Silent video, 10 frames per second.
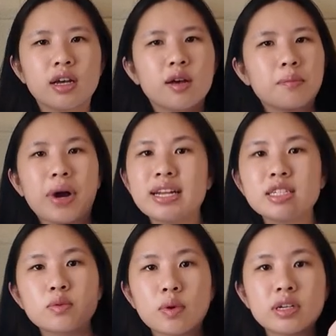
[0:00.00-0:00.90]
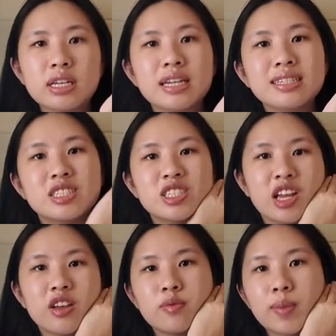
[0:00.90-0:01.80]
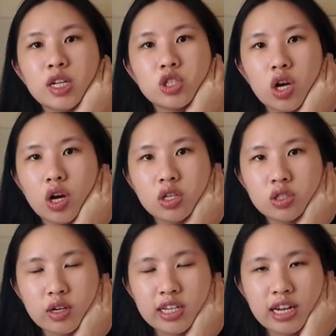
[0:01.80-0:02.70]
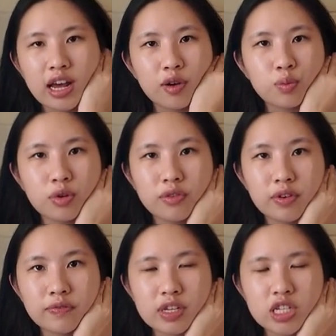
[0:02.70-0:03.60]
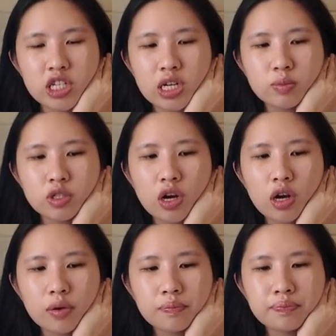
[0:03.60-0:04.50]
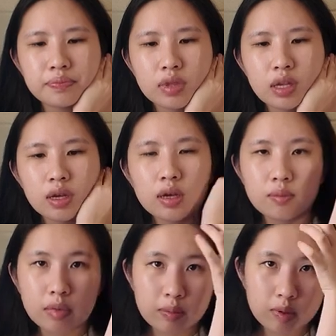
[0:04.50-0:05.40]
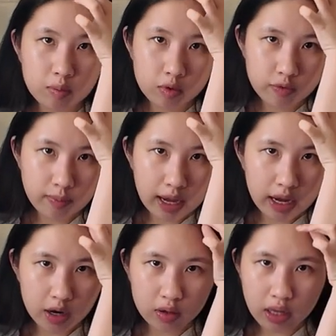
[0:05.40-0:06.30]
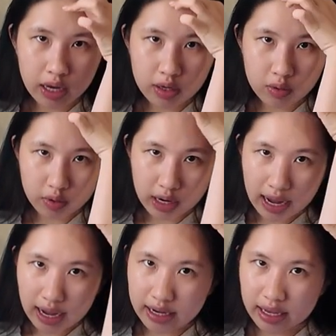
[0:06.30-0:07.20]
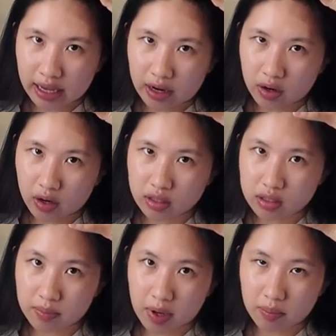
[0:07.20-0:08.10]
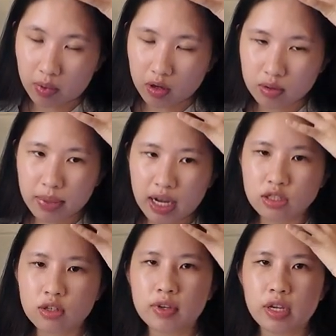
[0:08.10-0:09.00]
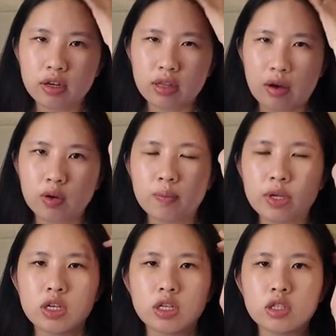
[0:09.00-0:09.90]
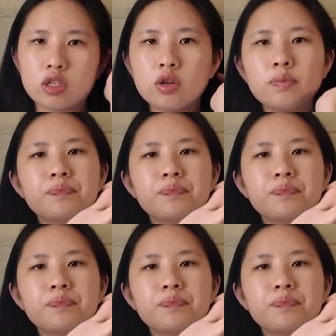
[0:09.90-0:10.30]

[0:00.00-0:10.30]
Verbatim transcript: might as well get shave my jaw so I can have more of a V-shaped jaw. Maybe move my hairline or add hair to my bald patch over here. That would be good too.